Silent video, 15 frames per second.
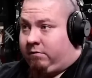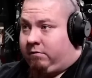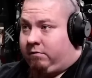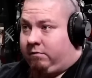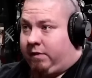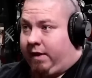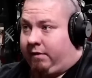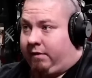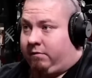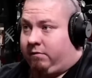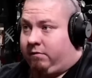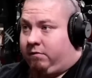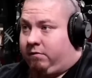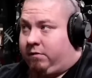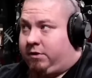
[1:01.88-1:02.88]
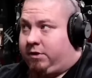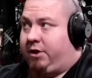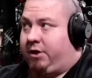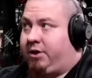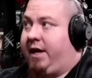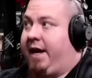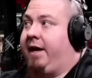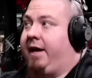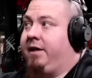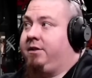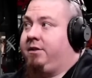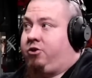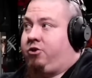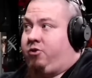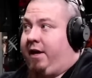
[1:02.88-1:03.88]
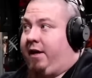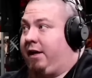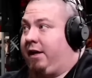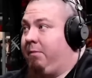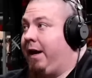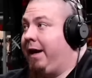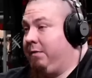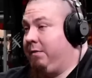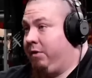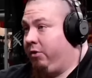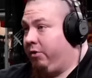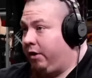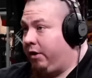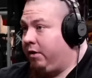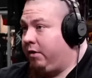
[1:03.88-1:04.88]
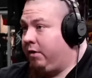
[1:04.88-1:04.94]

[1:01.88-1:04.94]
Such like, as? Such as train like a bodybuilder.